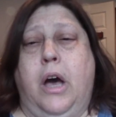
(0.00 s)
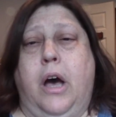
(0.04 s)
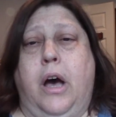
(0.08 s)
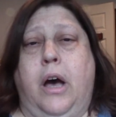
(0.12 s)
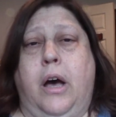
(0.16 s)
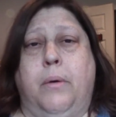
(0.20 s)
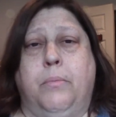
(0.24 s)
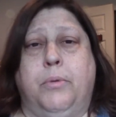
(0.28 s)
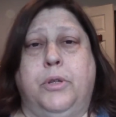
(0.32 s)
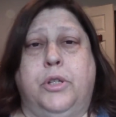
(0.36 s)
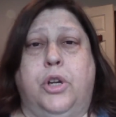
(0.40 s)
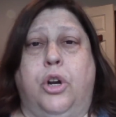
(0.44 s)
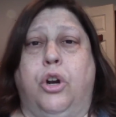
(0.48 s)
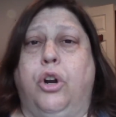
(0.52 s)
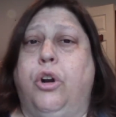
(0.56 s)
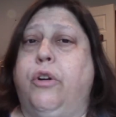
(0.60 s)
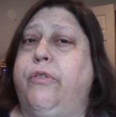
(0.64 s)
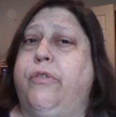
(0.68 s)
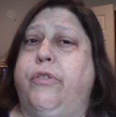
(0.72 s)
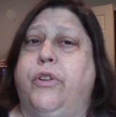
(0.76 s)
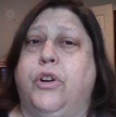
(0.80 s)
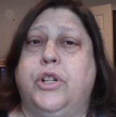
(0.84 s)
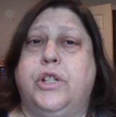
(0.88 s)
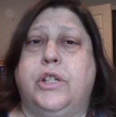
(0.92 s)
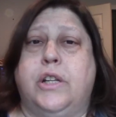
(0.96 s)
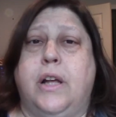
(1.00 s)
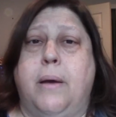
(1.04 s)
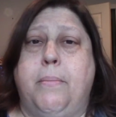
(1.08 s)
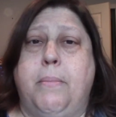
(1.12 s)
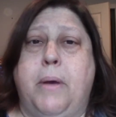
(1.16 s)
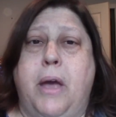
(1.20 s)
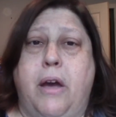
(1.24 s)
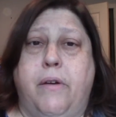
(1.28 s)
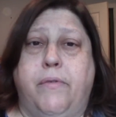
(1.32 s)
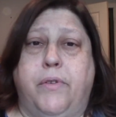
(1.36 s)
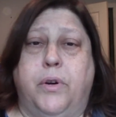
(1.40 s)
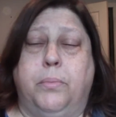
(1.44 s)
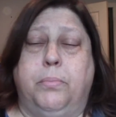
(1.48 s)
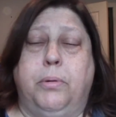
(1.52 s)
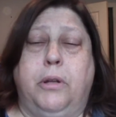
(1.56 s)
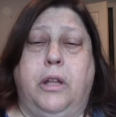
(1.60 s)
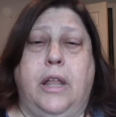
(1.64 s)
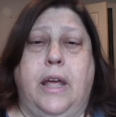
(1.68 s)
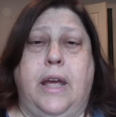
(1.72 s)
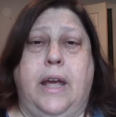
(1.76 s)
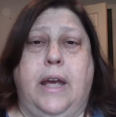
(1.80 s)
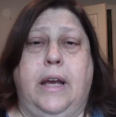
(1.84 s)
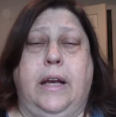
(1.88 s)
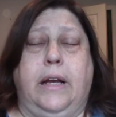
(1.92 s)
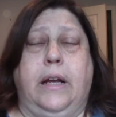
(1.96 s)
It was her first time ever
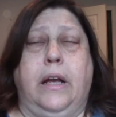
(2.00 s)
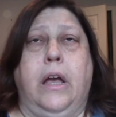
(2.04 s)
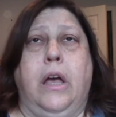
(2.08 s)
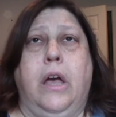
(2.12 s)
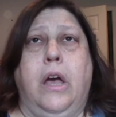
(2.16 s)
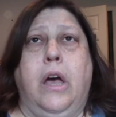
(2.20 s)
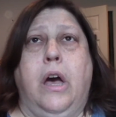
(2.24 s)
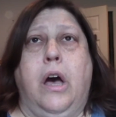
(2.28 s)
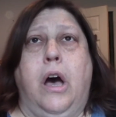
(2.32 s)
playing.